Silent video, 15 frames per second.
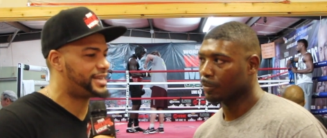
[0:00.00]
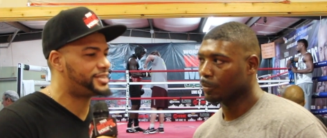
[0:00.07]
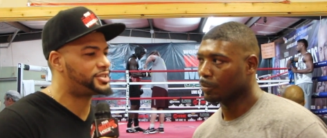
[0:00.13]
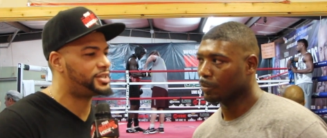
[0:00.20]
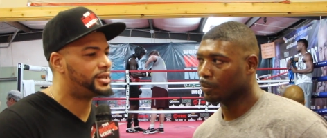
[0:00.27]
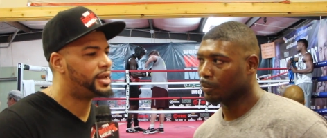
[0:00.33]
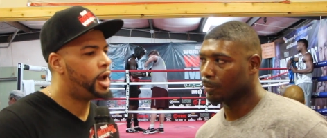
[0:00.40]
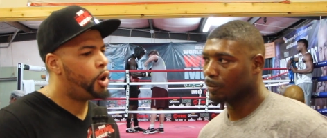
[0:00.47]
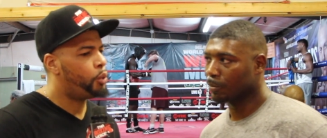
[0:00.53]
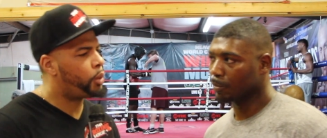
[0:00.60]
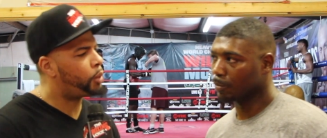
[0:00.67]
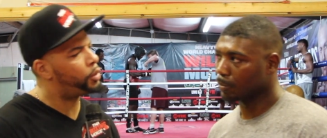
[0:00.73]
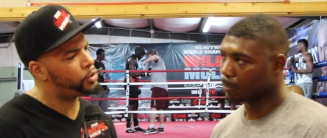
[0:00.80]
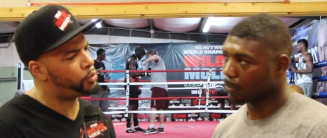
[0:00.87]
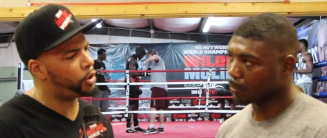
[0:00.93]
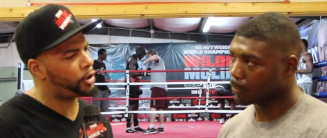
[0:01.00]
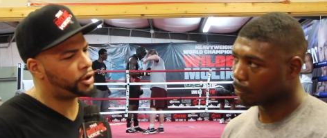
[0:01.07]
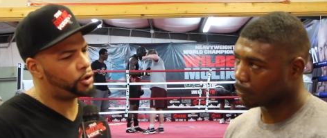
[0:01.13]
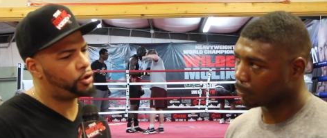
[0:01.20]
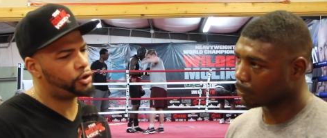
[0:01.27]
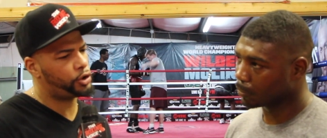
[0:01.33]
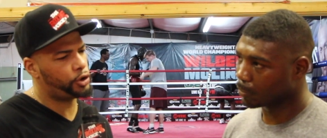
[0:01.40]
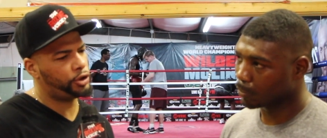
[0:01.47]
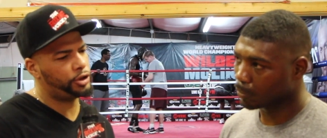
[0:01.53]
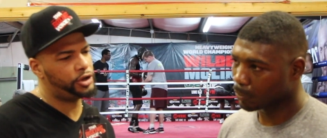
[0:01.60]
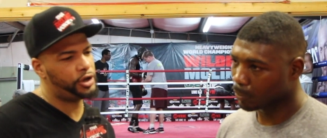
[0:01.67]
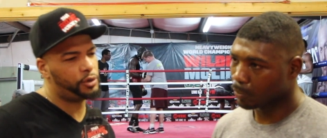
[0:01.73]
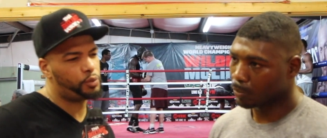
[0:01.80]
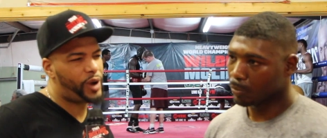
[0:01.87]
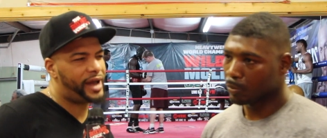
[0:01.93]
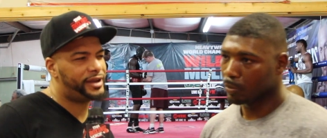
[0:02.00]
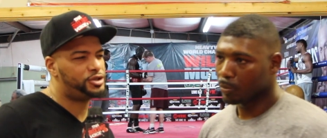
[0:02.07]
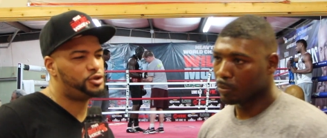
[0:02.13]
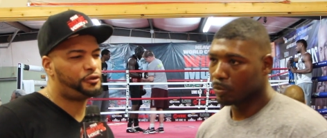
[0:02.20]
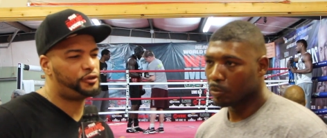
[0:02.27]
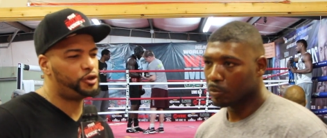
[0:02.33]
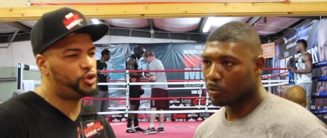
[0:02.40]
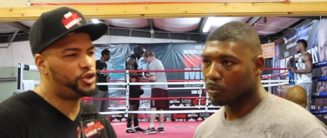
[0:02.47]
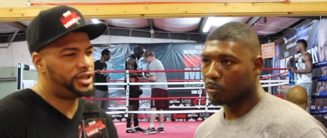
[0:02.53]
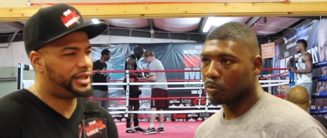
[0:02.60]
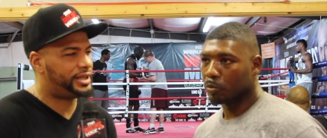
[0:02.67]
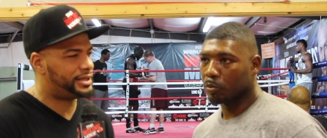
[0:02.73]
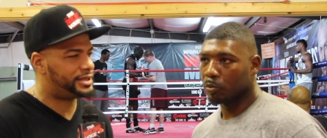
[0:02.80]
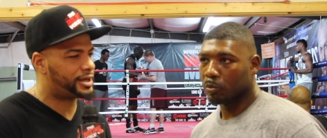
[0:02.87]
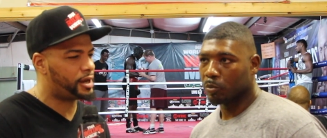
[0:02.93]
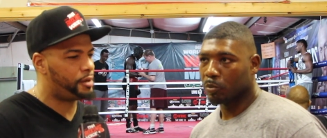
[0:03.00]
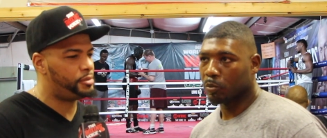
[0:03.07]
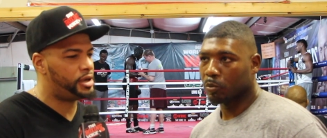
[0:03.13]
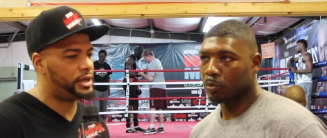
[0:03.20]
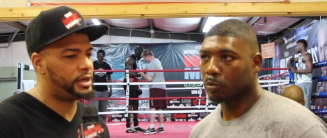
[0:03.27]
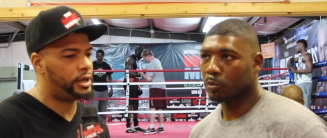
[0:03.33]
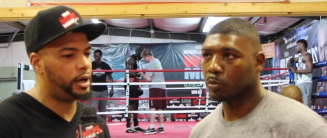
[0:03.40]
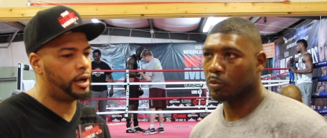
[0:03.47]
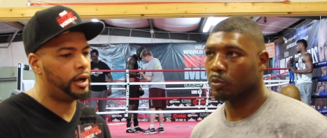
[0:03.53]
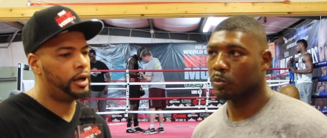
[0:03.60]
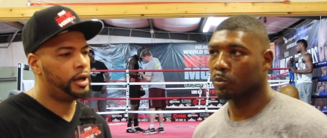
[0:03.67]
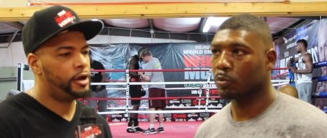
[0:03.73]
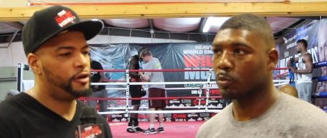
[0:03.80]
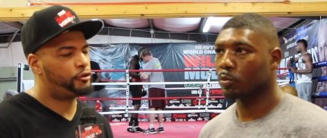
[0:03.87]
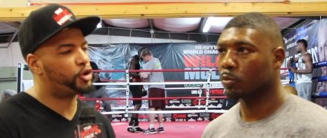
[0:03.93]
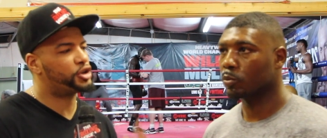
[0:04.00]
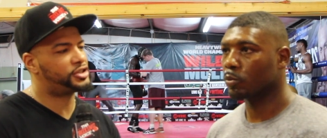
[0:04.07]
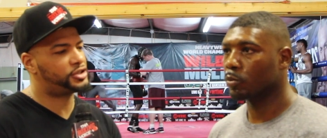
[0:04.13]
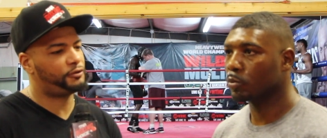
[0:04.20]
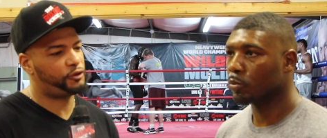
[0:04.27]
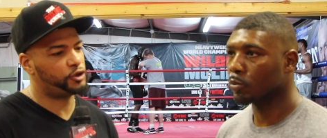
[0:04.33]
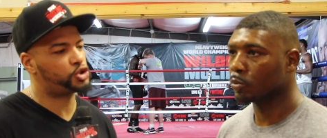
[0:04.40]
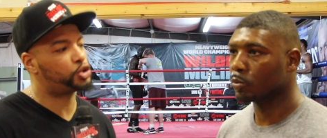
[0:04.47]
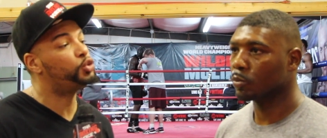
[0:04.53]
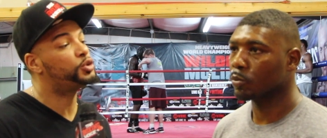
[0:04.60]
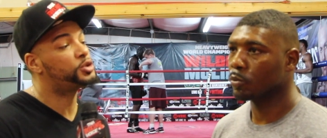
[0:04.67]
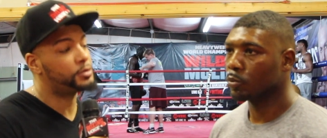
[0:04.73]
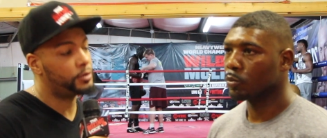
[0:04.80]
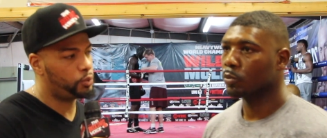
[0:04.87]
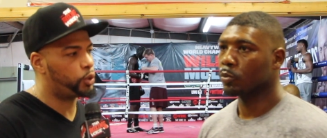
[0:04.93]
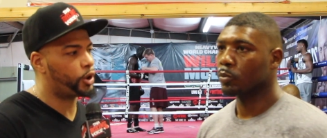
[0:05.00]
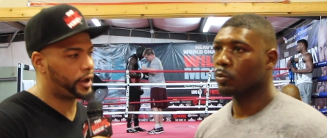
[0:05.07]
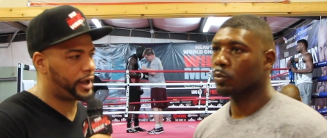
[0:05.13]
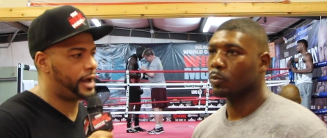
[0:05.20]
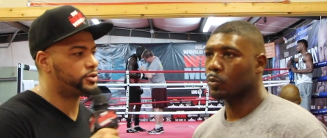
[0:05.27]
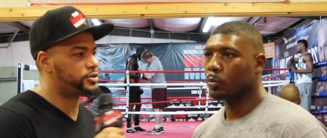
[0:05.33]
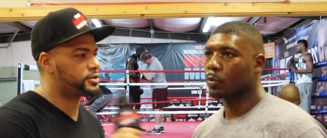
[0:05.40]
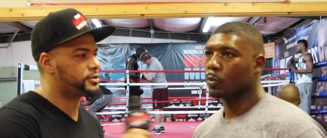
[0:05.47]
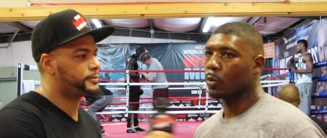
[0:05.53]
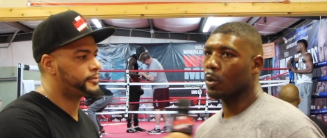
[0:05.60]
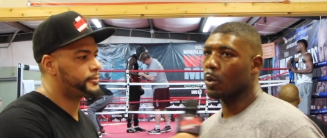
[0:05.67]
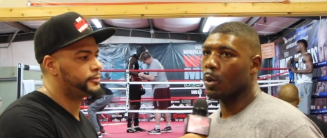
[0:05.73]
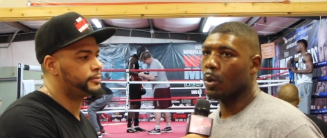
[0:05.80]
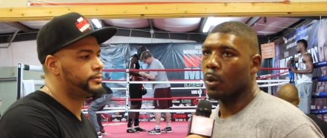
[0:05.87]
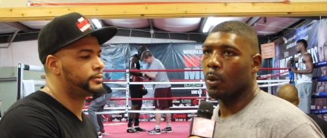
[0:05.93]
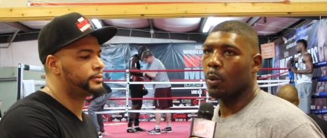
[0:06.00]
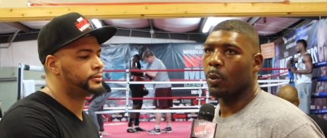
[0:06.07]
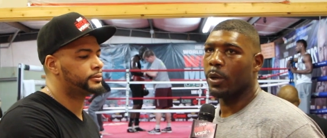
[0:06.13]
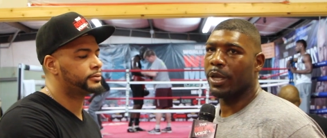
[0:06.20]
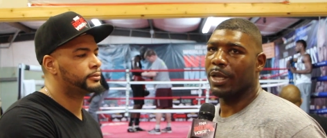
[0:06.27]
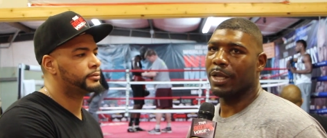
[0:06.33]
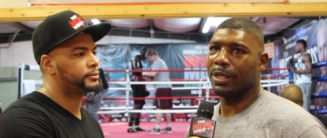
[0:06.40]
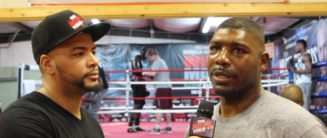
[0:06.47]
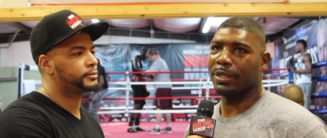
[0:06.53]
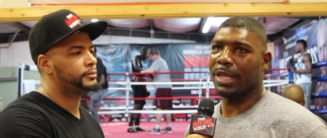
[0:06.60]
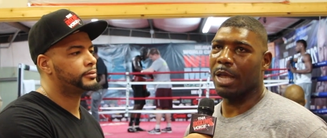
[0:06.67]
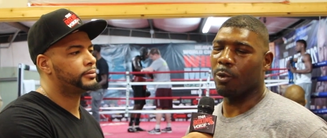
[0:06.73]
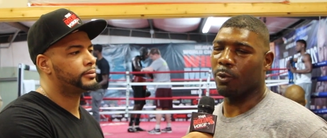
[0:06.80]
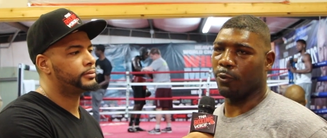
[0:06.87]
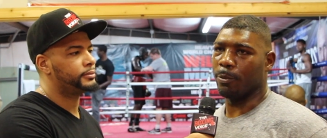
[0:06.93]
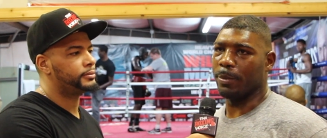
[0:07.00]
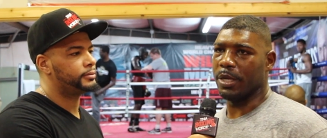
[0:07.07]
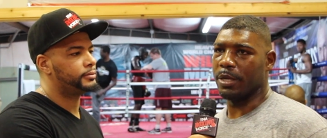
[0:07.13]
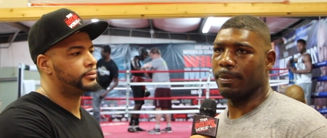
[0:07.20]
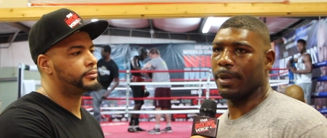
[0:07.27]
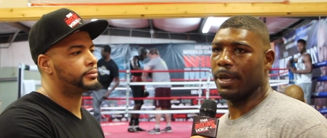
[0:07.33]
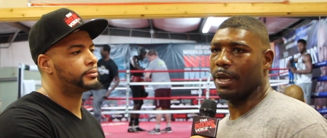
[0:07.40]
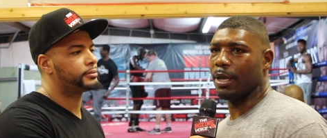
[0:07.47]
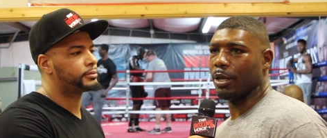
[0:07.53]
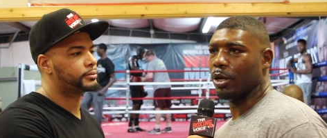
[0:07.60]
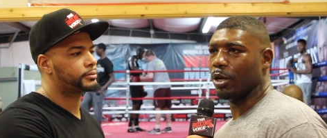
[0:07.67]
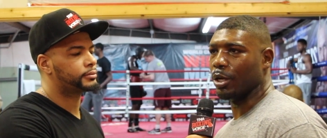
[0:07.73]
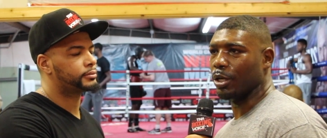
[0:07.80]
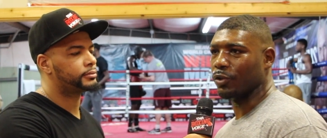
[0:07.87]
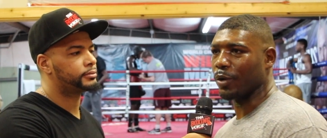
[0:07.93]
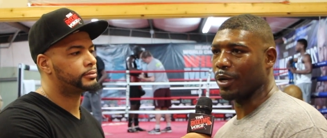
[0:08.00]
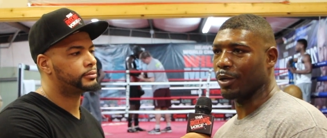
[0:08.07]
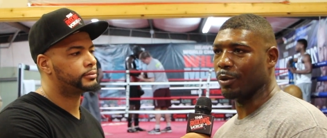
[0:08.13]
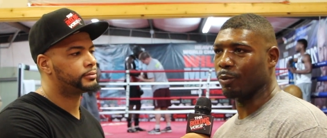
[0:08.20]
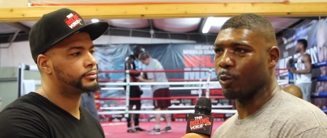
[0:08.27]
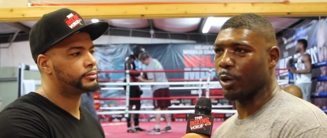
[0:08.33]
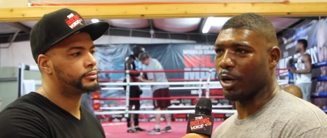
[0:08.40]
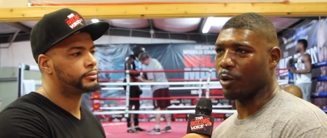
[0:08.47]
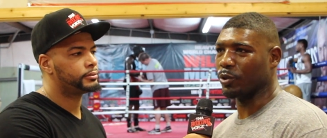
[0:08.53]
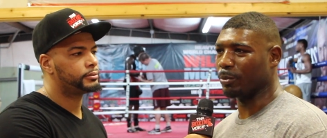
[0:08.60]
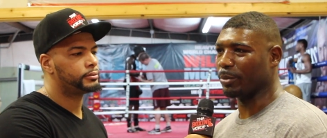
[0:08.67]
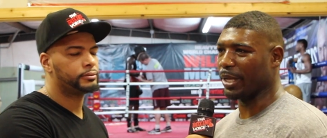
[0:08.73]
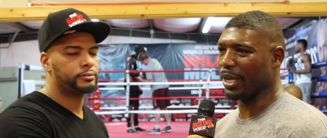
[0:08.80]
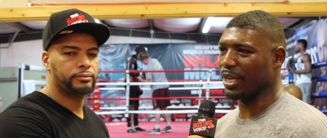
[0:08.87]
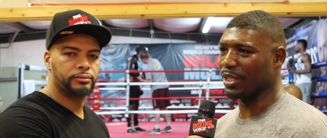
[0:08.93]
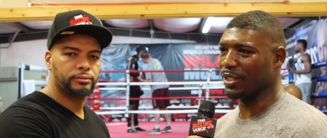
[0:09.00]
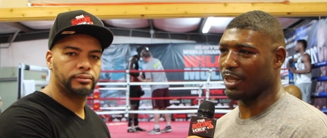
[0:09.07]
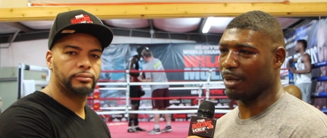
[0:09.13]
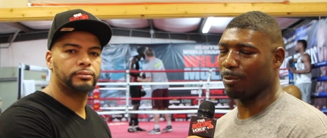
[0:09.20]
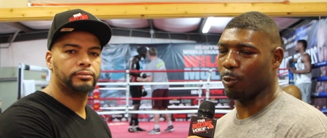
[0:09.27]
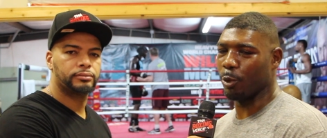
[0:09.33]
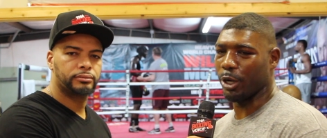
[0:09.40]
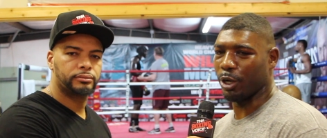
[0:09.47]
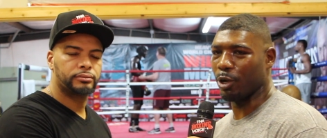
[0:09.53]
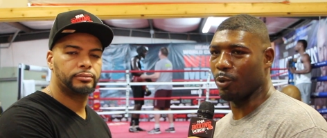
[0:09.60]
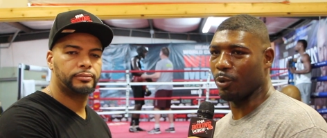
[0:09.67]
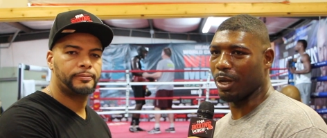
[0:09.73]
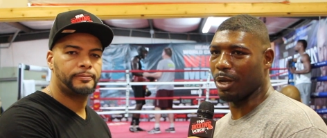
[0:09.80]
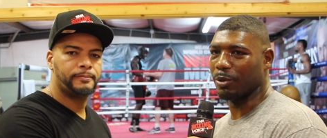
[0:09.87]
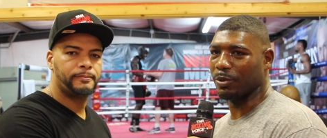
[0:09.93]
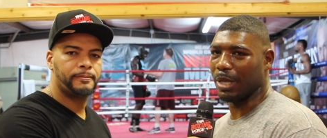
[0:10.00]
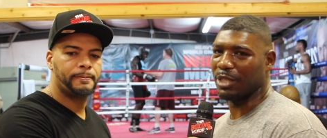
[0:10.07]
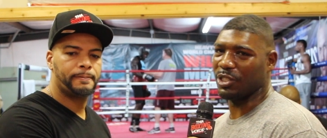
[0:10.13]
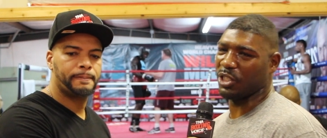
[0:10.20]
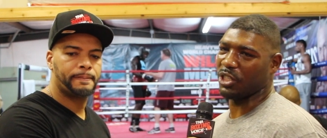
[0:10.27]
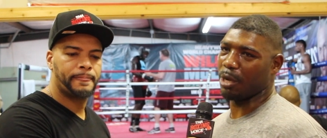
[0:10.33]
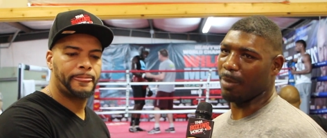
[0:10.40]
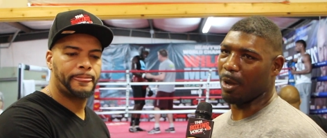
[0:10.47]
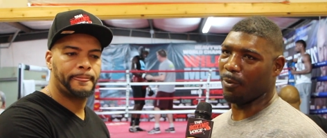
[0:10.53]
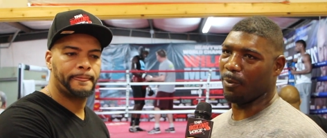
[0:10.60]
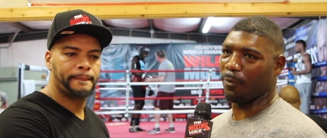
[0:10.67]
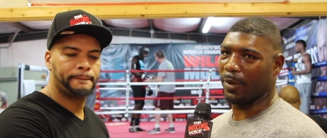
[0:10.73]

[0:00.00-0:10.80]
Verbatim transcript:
Speaker 1: session. What were you working on earlier, and why did you feel the need to come in uh, for a, for two
Speaker 2: workouts? Well, that was for me, man. Uh, trying to work on some things I'm working on because I just come off a